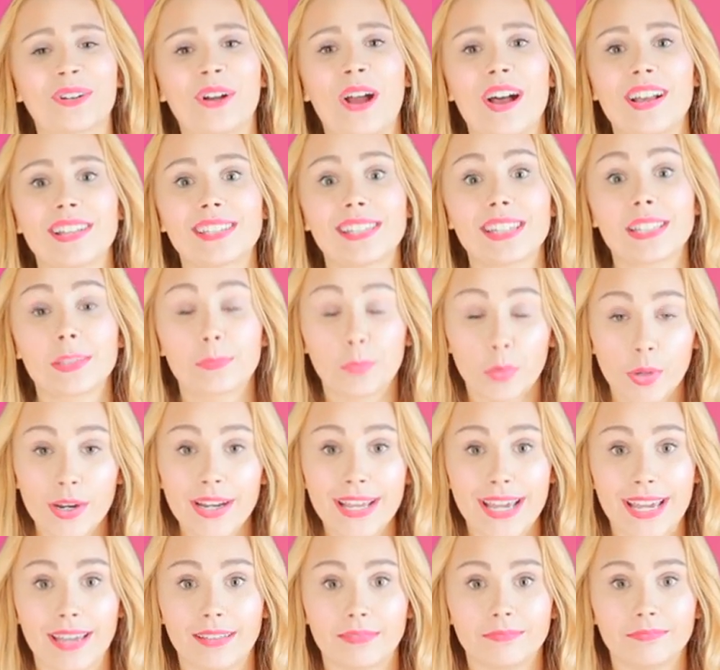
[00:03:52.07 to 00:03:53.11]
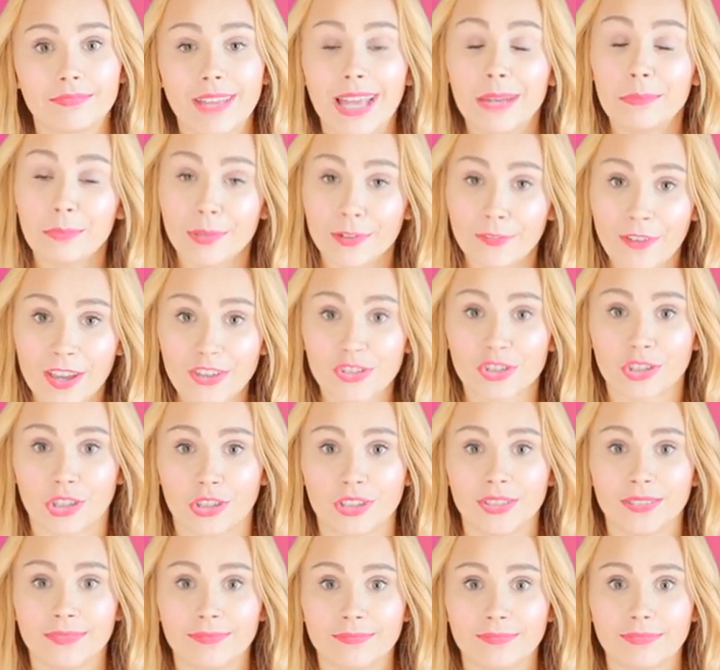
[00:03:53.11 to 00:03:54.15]
across as pretty and
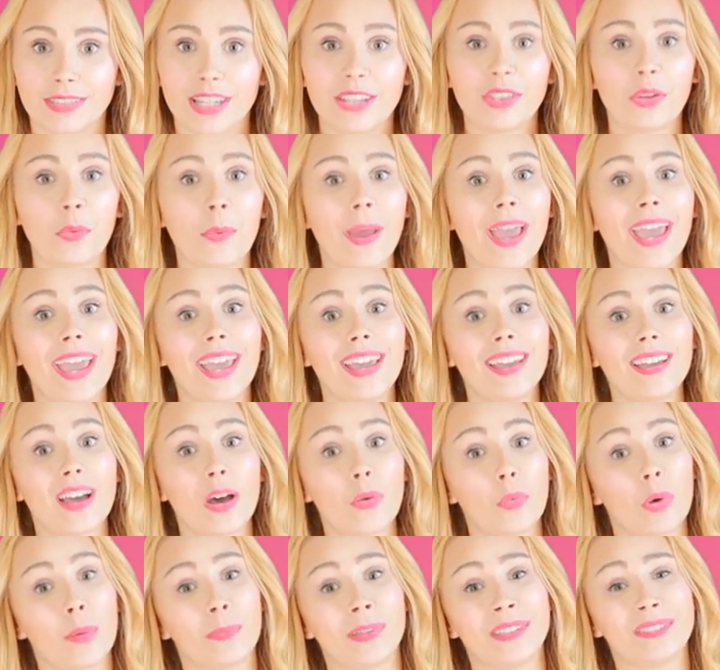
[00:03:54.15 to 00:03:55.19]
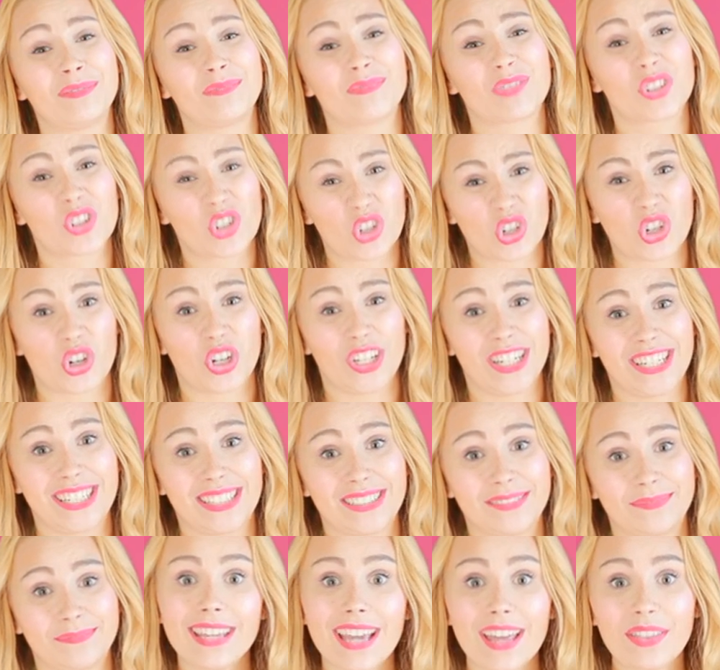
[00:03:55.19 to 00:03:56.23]
professional in the way a woman should.
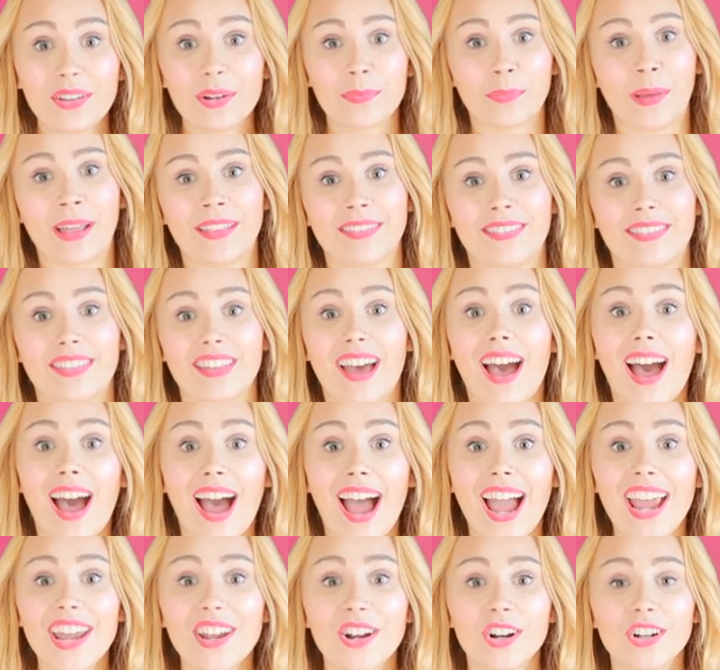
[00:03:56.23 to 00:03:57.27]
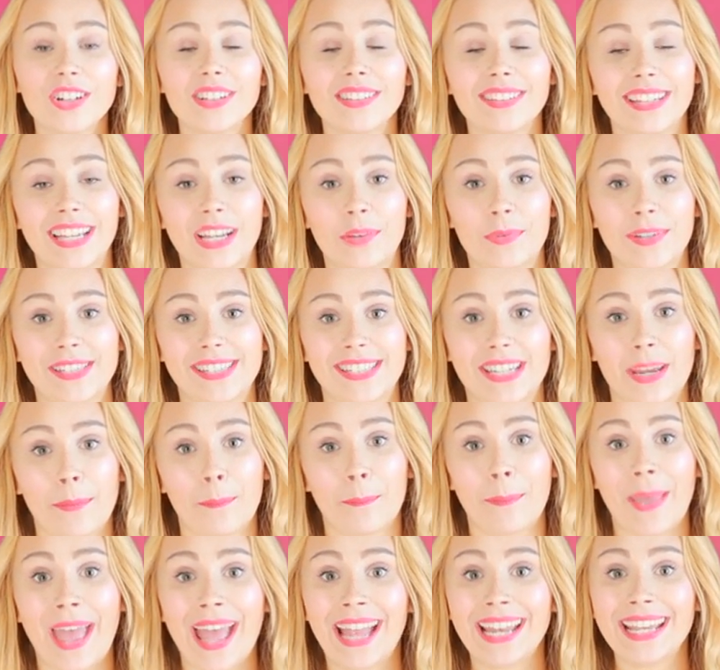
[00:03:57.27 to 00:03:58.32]
The other month, I heard a linguist
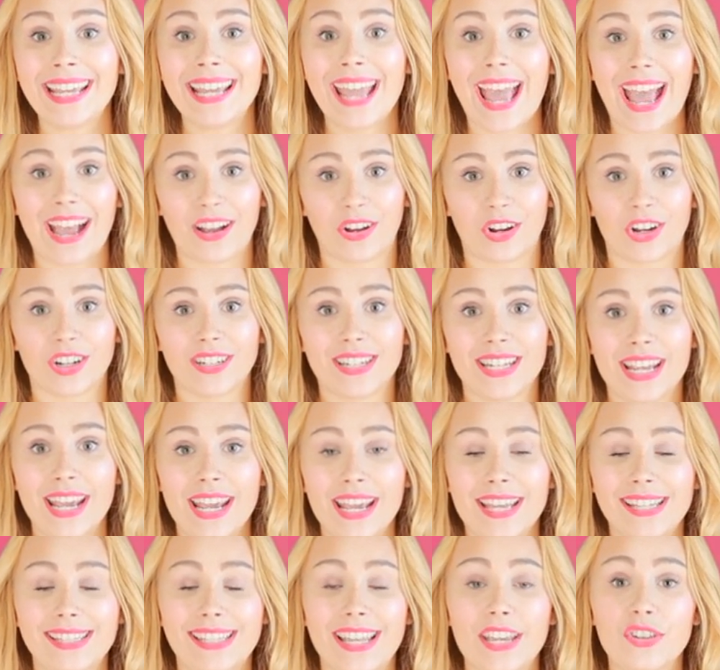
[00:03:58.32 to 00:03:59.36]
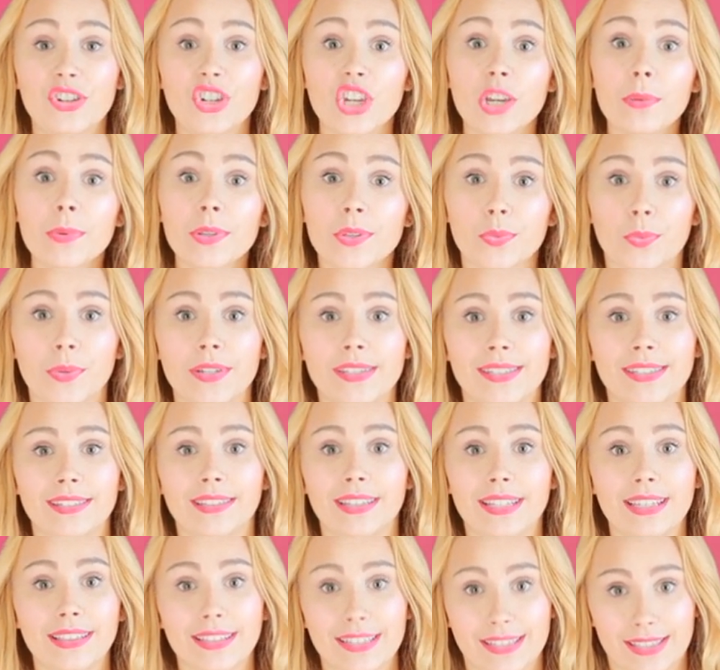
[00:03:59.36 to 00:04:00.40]
named Penny Eckert say she was
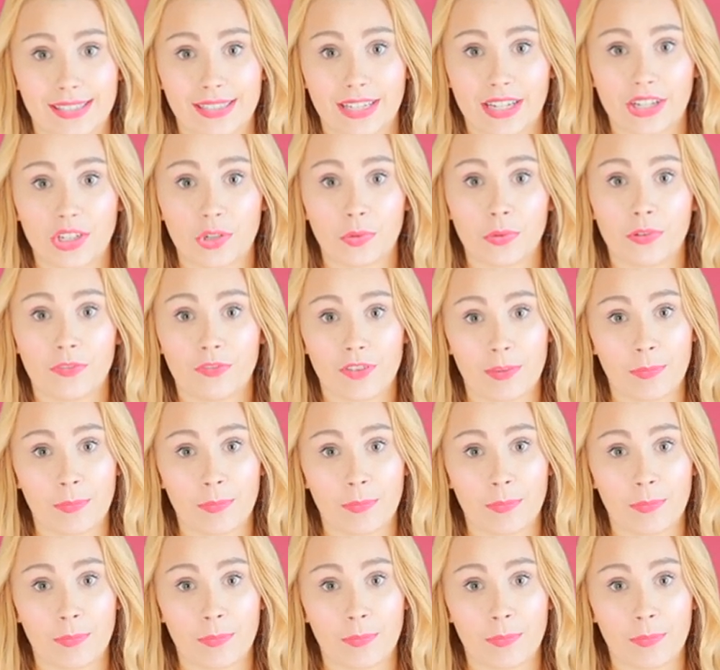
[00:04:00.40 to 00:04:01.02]
recently listening to a